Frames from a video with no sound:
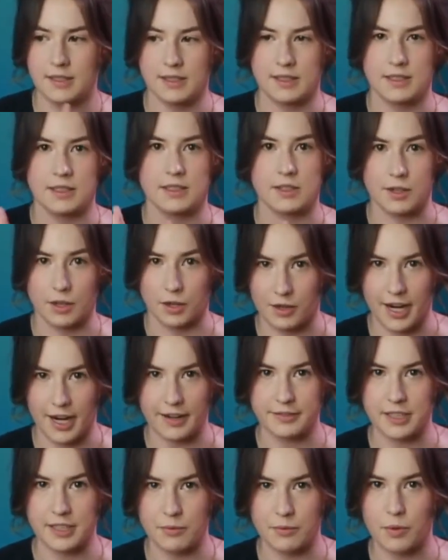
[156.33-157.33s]
This is the
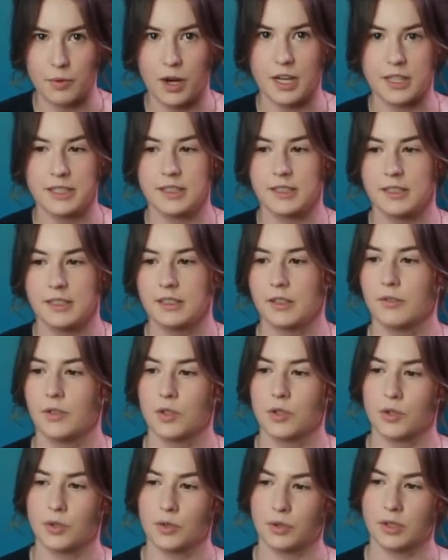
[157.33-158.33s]
crafting process of
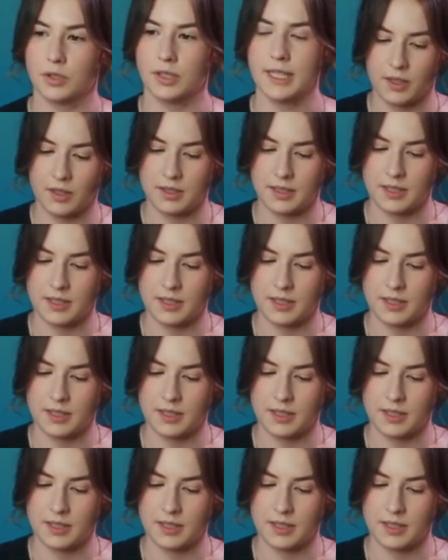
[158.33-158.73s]
your story.